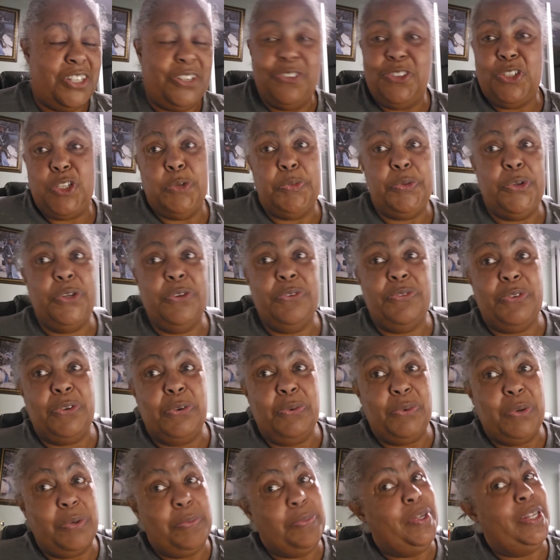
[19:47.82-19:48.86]
she was a
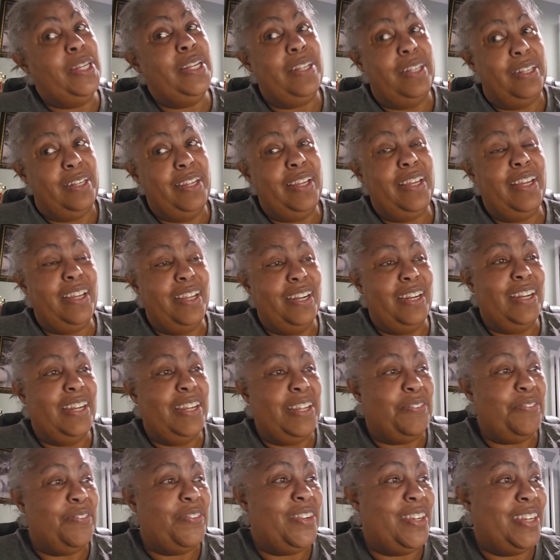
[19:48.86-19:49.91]
beautiful woman
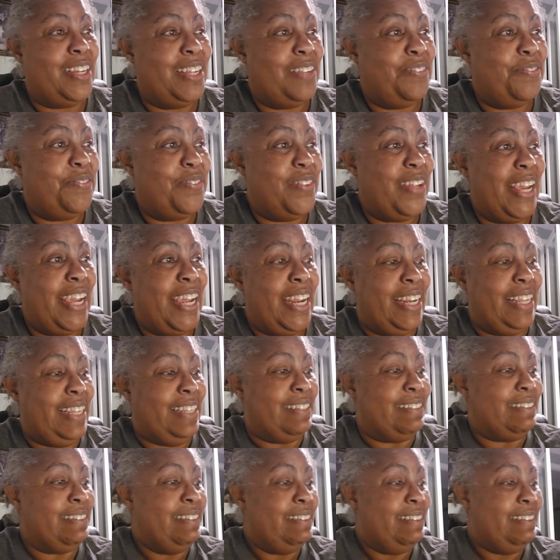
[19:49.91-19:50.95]
hitting them in them
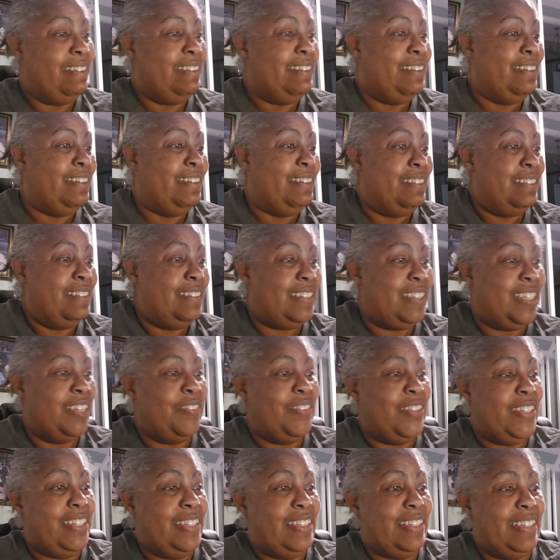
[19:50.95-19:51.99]
80s,
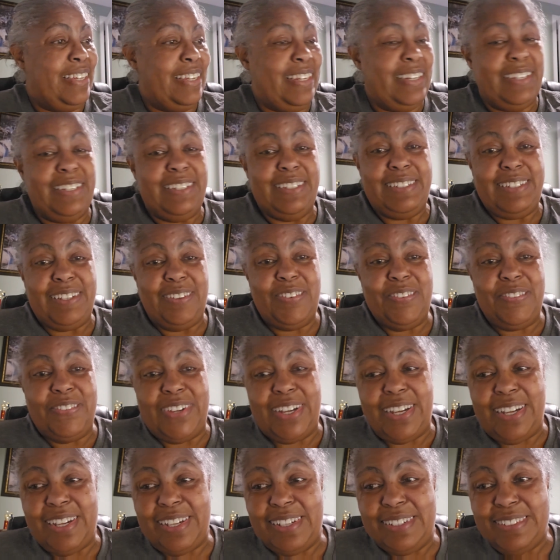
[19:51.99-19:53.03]
70s, 80s,
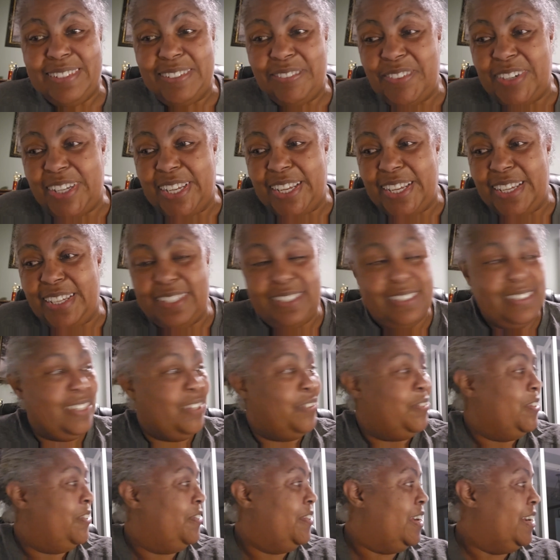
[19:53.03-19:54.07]
75, 78,
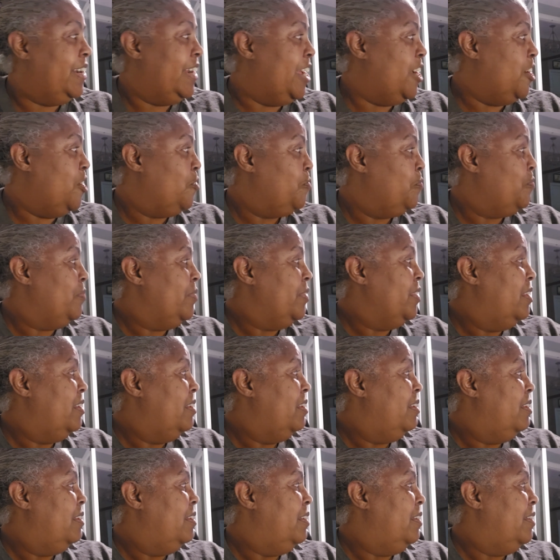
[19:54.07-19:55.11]
somewhere around there.
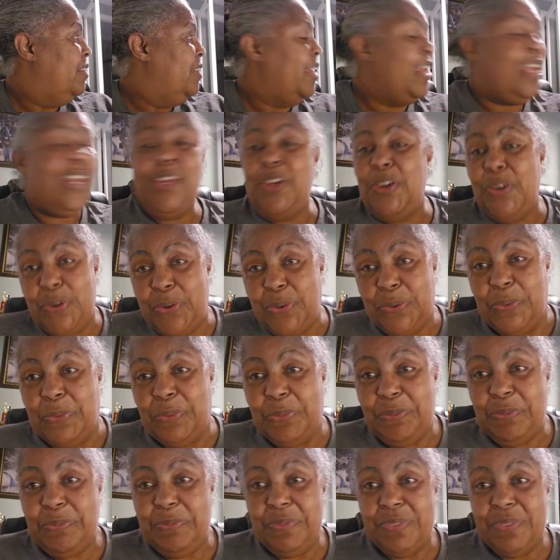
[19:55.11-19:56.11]
Anywho,